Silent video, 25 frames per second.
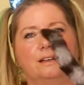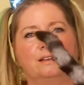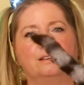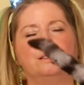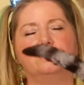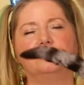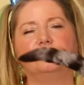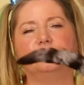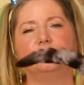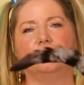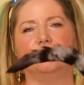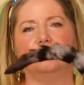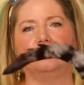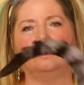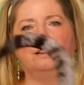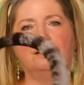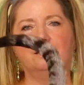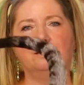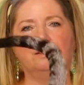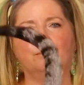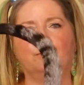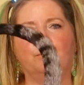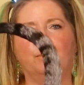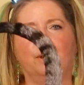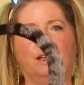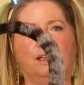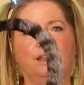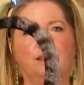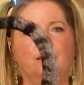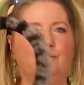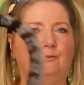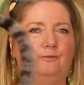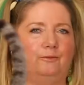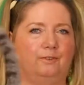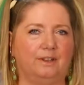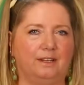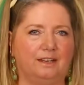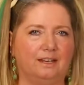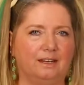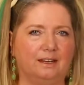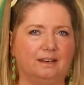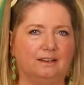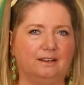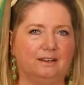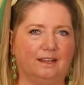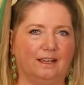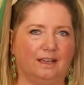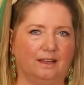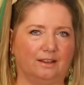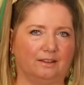start by
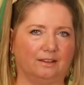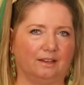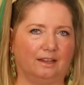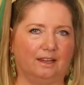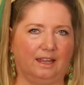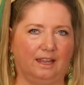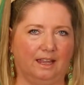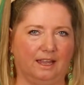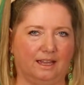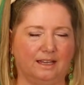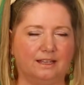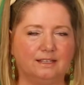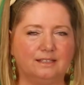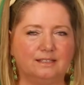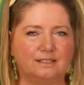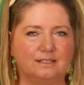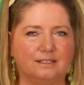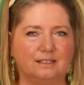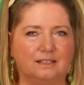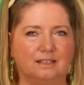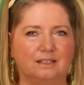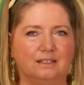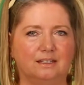feeding the other cats